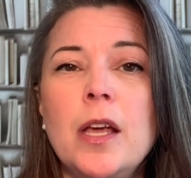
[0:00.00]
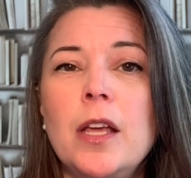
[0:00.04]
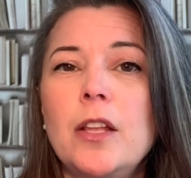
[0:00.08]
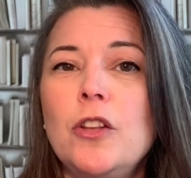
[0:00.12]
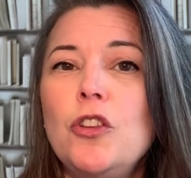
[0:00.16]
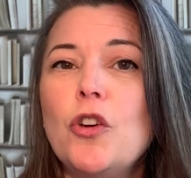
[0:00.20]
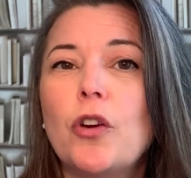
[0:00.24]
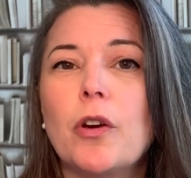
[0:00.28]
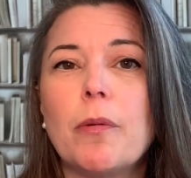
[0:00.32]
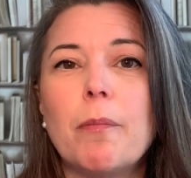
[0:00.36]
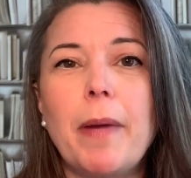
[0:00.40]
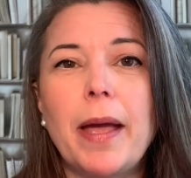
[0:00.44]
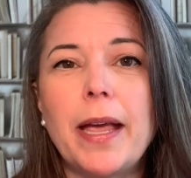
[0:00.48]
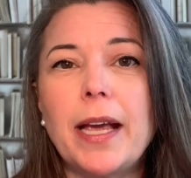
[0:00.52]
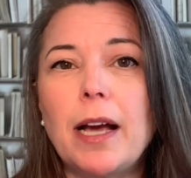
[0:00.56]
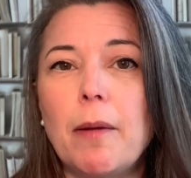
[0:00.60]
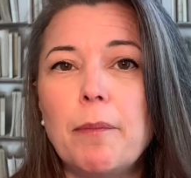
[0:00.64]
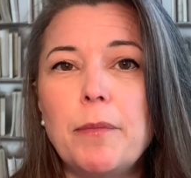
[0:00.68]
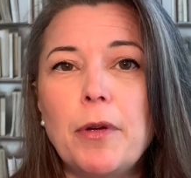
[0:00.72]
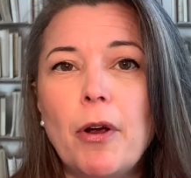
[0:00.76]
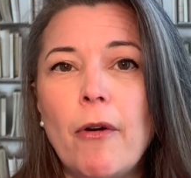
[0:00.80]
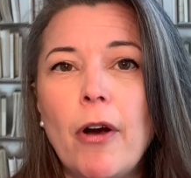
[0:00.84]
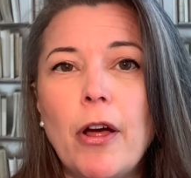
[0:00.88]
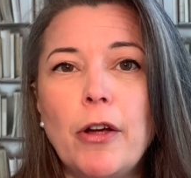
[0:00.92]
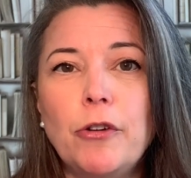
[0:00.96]
You can make up
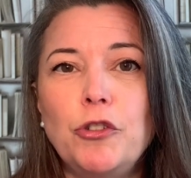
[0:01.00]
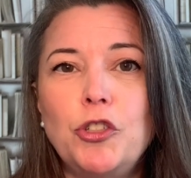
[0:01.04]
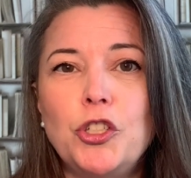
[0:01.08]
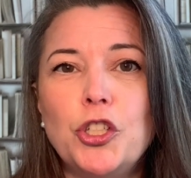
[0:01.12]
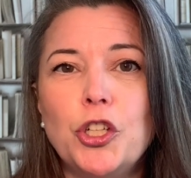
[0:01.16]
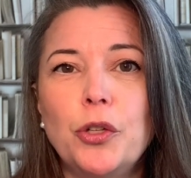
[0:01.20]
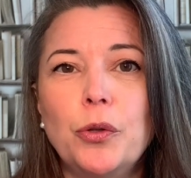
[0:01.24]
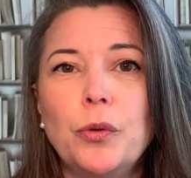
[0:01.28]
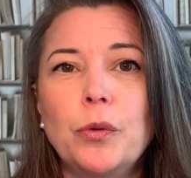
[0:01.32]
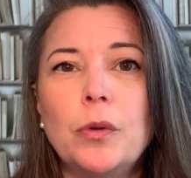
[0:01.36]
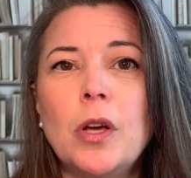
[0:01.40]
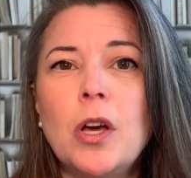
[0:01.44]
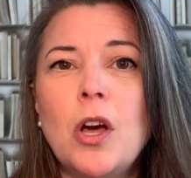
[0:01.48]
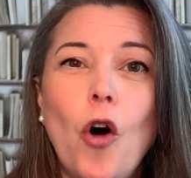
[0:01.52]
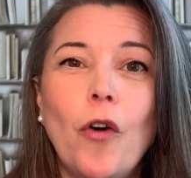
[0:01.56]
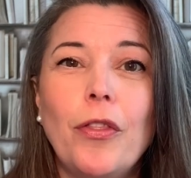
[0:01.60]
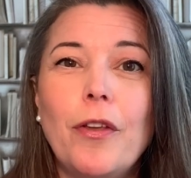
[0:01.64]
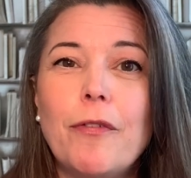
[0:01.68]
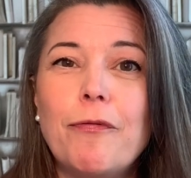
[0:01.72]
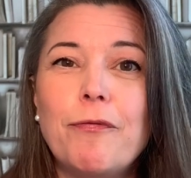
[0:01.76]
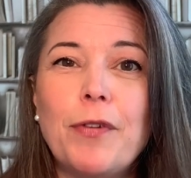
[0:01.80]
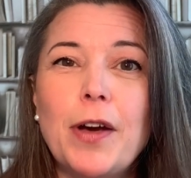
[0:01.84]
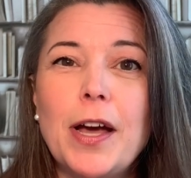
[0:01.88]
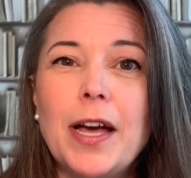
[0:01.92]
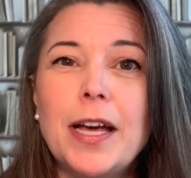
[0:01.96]
your own tune on the
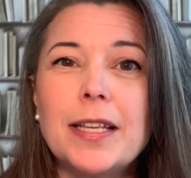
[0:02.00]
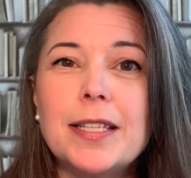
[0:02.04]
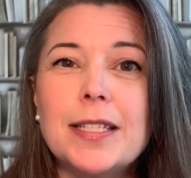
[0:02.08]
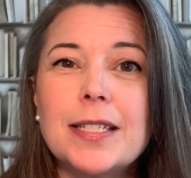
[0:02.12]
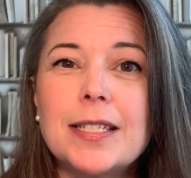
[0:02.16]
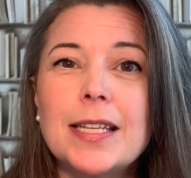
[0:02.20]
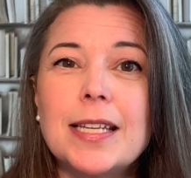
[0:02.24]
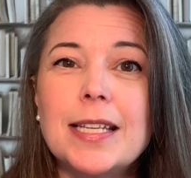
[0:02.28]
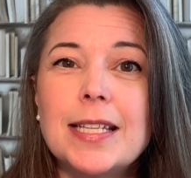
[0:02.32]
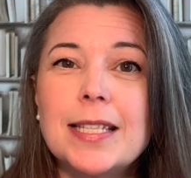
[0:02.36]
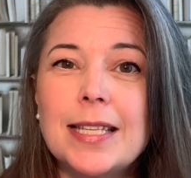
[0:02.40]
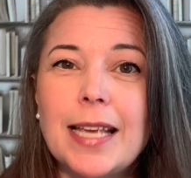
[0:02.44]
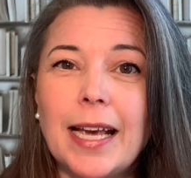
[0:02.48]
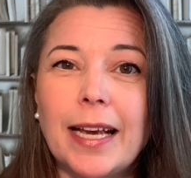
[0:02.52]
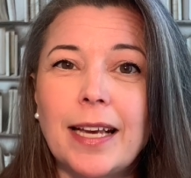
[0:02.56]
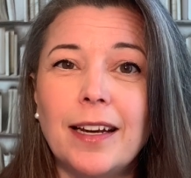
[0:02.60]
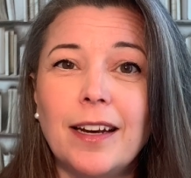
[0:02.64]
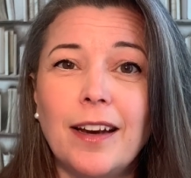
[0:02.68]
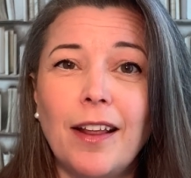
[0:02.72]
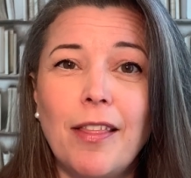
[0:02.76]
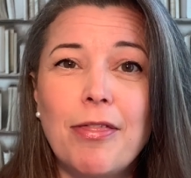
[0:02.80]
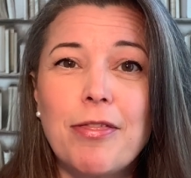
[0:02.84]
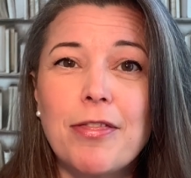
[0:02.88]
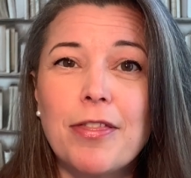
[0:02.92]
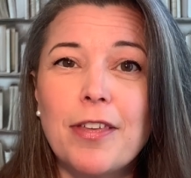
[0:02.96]
1st,
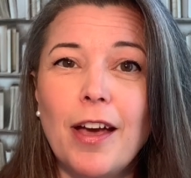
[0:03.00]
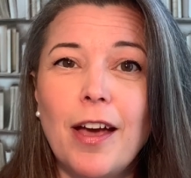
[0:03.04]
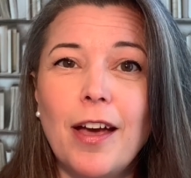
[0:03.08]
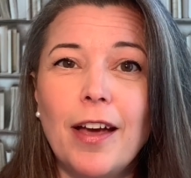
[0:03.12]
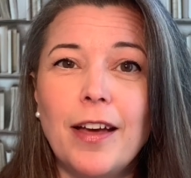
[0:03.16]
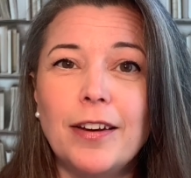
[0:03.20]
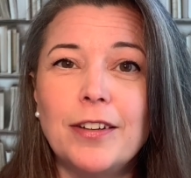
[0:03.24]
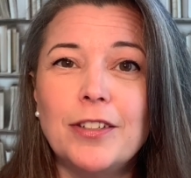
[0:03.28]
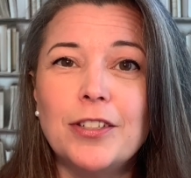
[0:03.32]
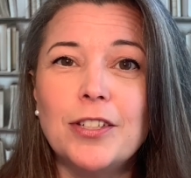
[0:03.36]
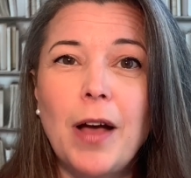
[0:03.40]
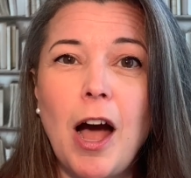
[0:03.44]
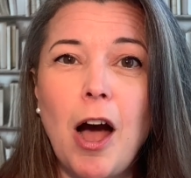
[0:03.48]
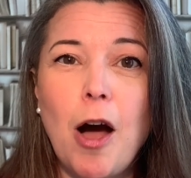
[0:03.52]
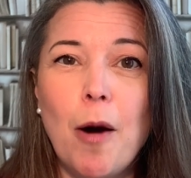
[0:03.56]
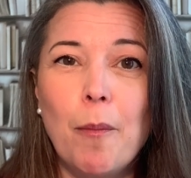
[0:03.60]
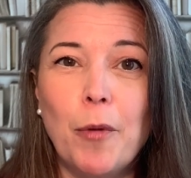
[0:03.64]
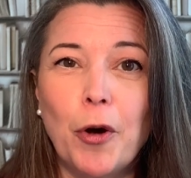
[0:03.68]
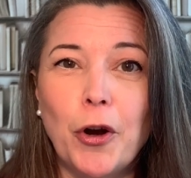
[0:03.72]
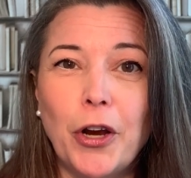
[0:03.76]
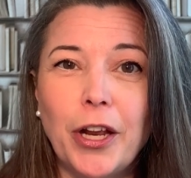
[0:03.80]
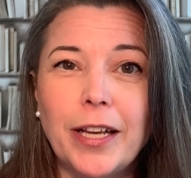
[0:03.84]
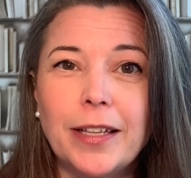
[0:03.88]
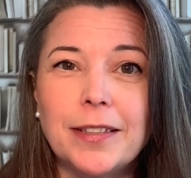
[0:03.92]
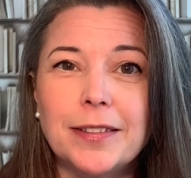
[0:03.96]
2nd and 3rd
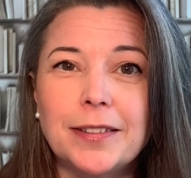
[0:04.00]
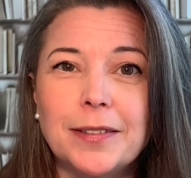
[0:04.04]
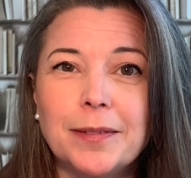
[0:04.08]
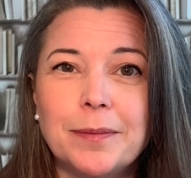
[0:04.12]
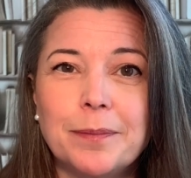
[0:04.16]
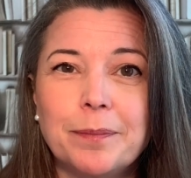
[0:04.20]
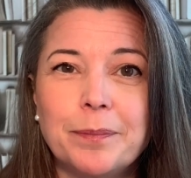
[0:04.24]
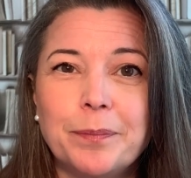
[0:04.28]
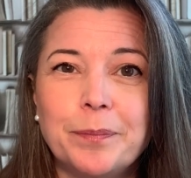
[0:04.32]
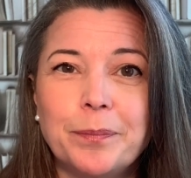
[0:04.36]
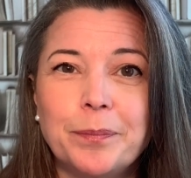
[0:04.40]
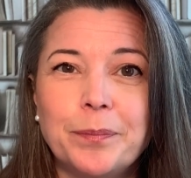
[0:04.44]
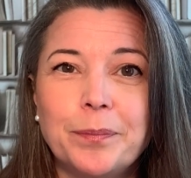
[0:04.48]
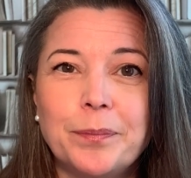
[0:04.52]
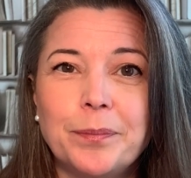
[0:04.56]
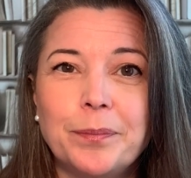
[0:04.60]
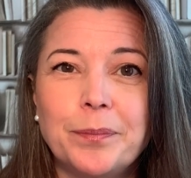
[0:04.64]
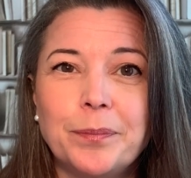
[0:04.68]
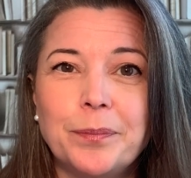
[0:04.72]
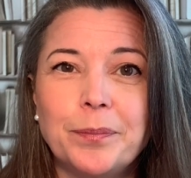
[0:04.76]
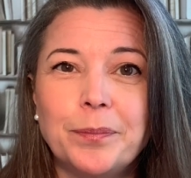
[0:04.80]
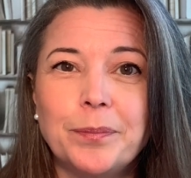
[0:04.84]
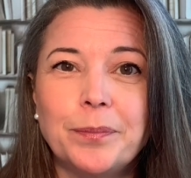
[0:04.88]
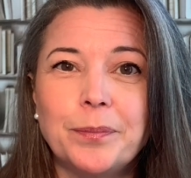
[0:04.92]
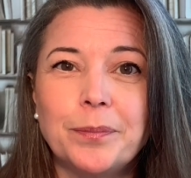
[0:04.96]
harmonics.
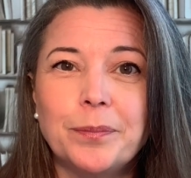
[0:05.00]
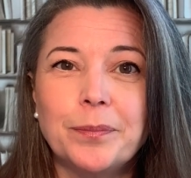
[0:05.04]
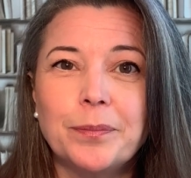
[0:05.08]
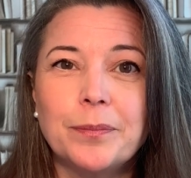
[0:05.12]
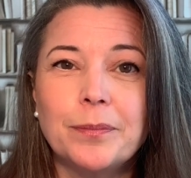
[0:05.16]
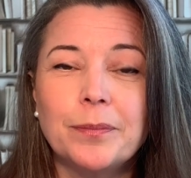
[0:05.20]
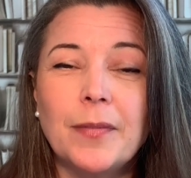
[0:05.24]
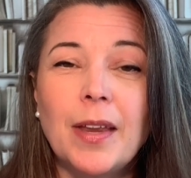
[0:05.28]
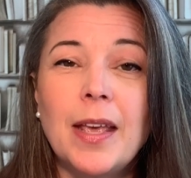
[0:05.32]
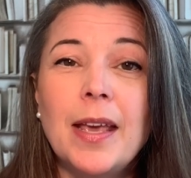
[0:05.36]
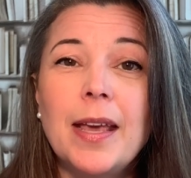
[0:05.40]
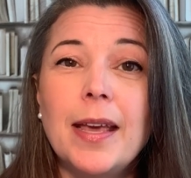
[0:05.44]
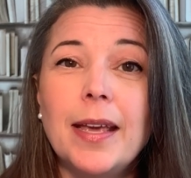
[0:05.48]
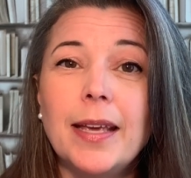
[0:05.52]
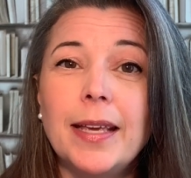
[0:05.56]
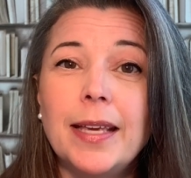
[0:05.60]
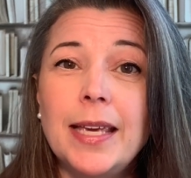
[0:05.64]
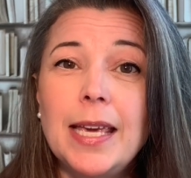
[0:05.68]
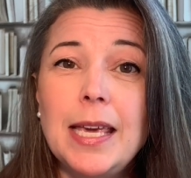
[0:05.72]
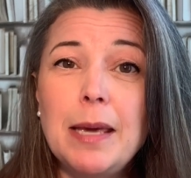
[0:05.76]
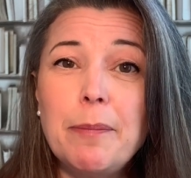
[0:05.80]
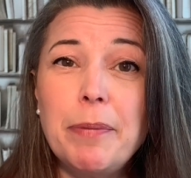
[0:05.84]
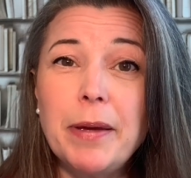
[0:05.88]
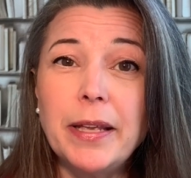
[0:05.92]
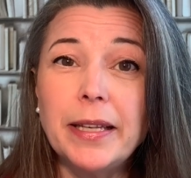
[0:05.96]

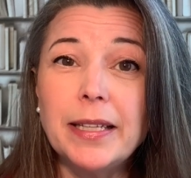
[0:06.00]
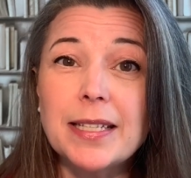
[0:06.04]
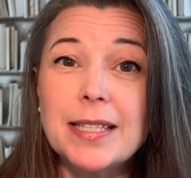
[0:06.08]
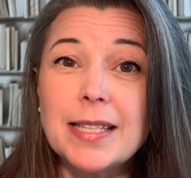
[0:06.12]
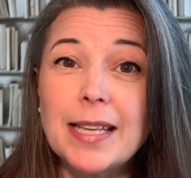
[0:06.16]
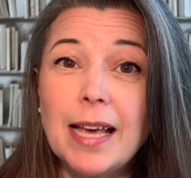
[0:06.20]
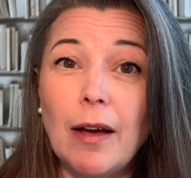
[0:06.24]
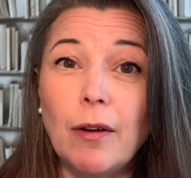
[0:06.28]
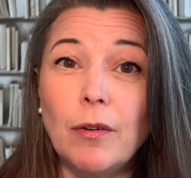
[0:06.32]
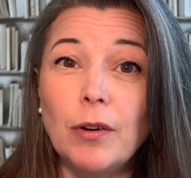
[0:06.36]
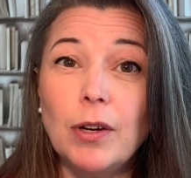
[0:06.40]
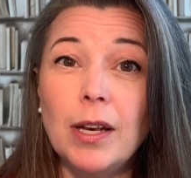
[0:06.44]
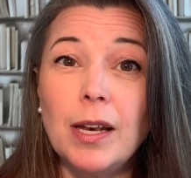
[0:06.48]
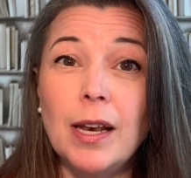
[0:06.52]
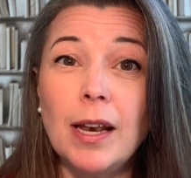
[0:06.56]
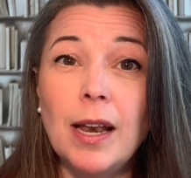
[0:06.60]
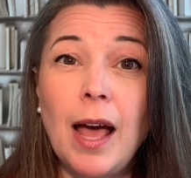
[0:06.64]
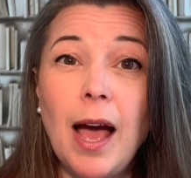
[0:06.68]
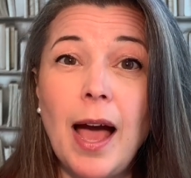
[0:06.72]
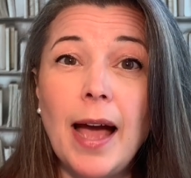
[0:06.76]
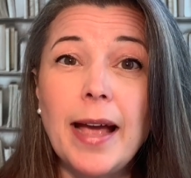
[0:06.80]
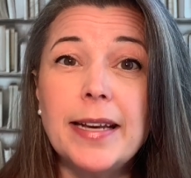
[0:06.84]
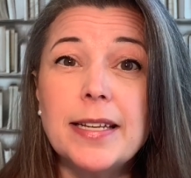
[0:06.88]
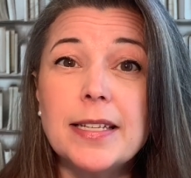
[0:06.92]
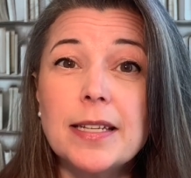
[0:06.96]
Keeping the sound
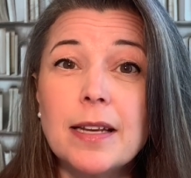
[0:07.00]
light